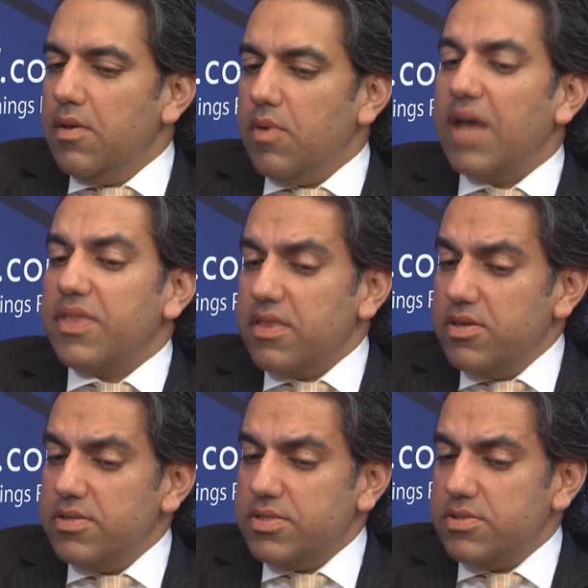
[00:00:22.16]
Well, I think
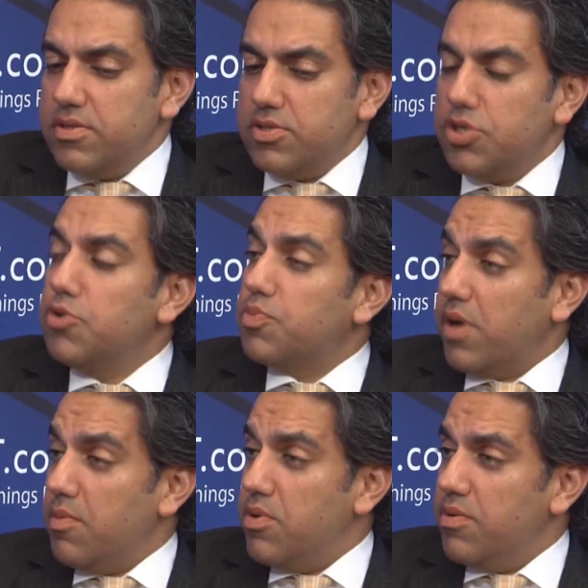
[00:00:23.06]
there's two
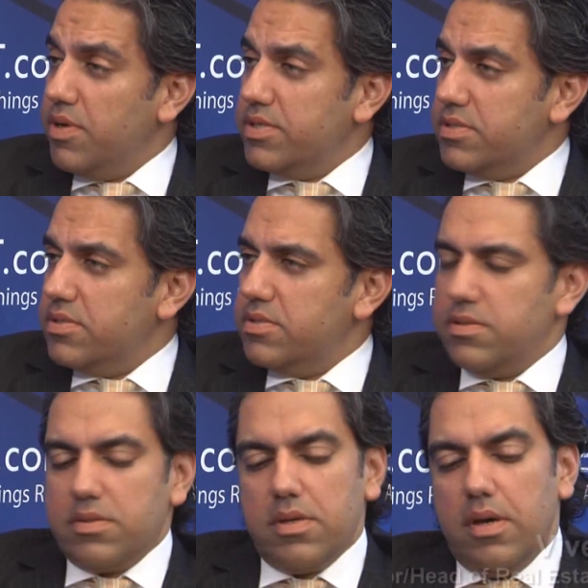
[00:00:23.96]
primary reasons.
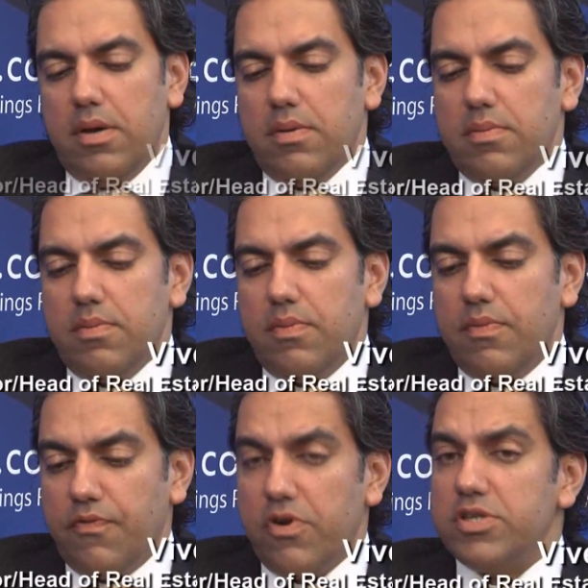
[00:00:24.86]

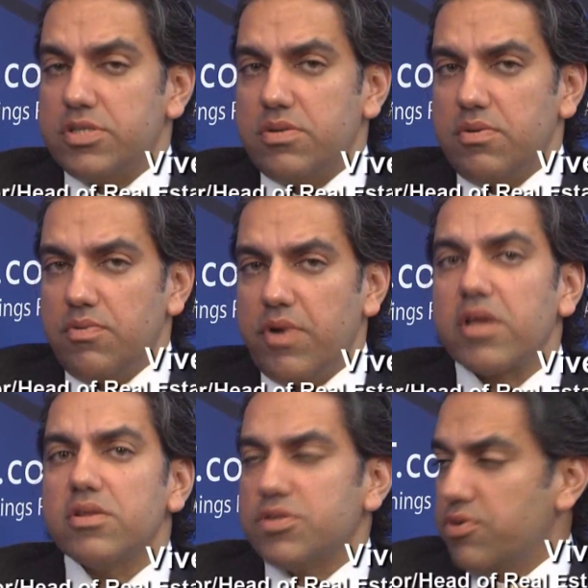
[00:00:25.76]
First,
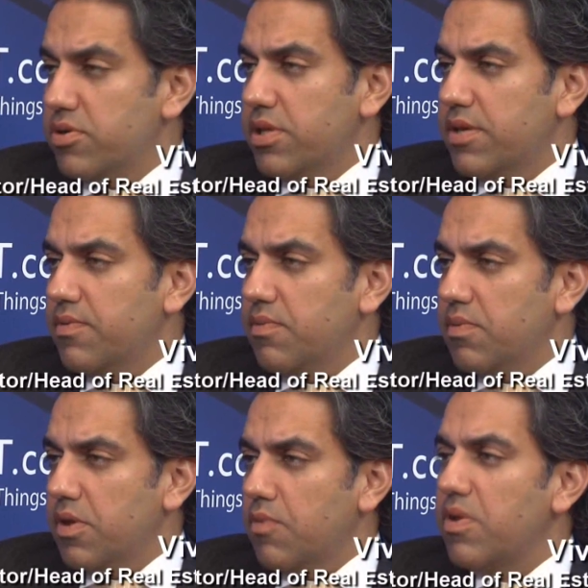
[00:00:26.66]
regulatorily,
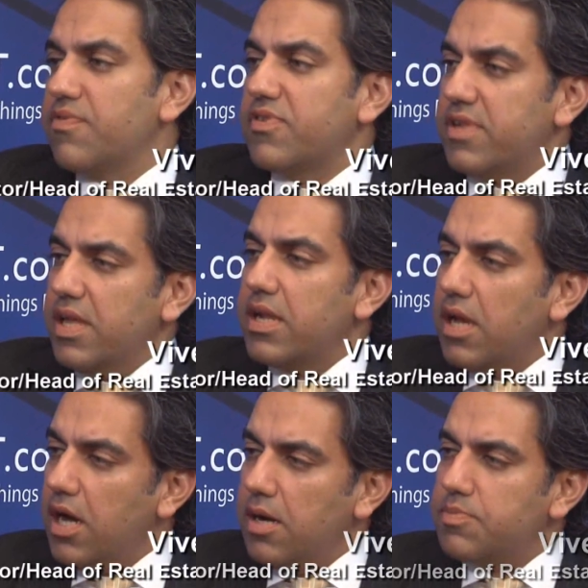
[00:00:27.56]
you know, we have set
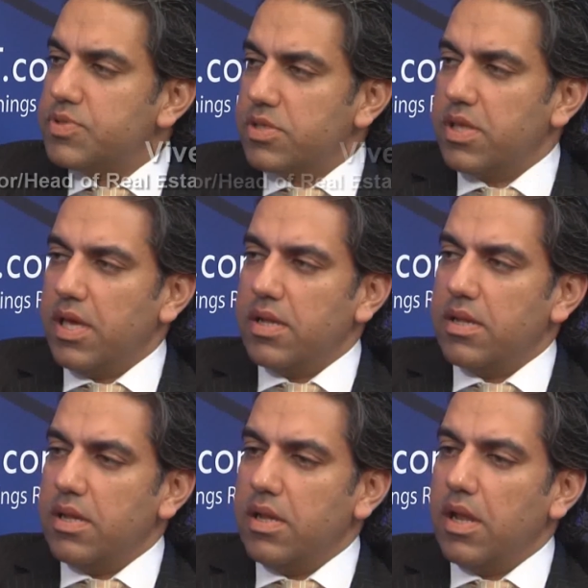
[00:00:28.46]
it up so that
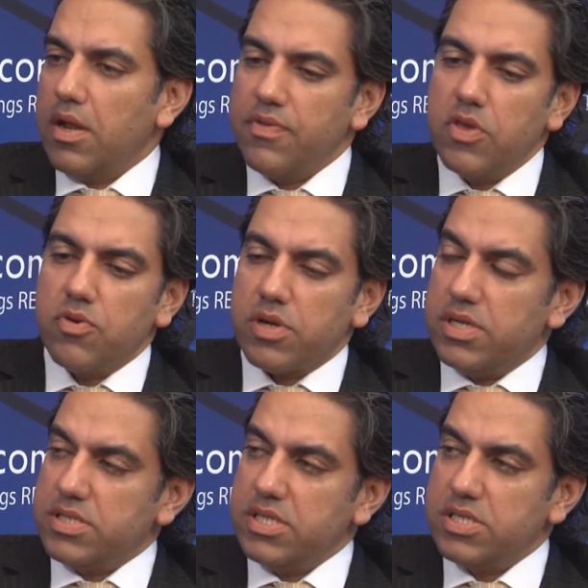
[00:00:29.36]
none of the
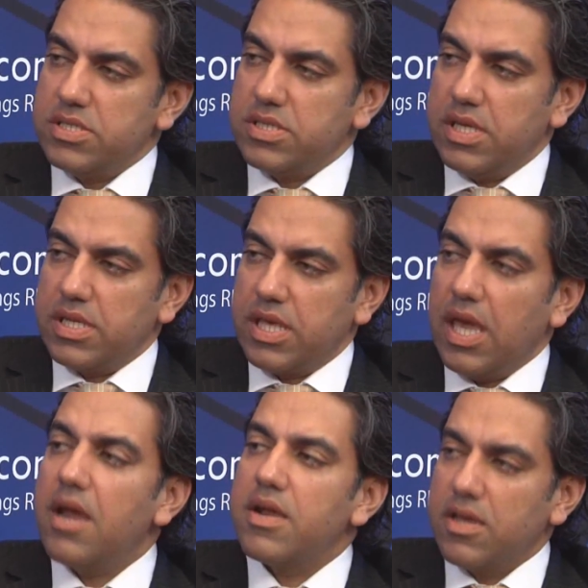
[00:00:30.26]
organizations that
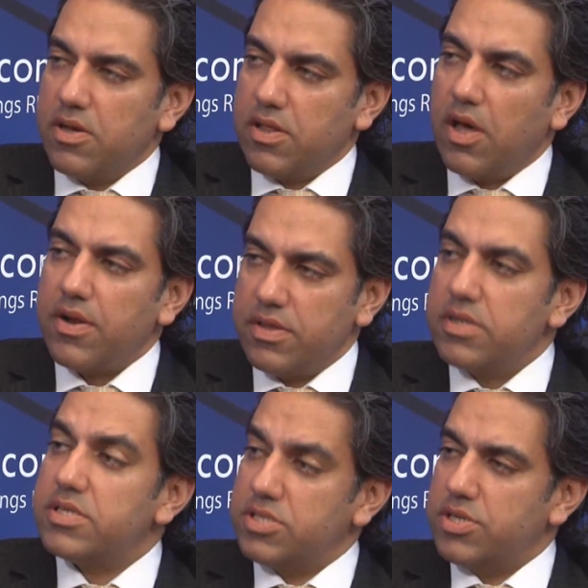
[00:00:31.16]
carry a lot of the
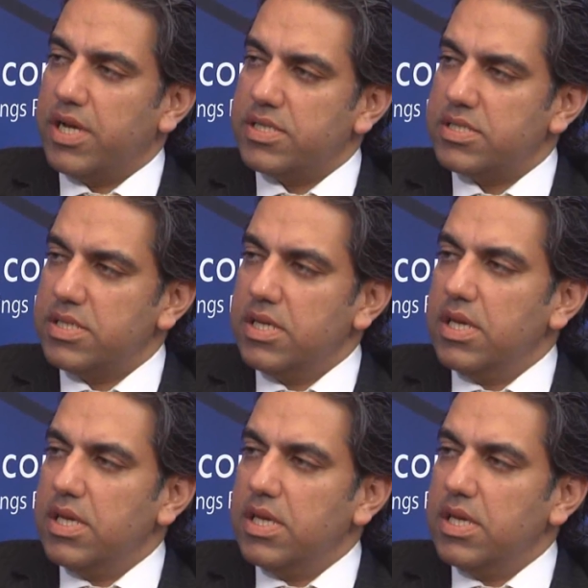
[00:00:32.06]
distress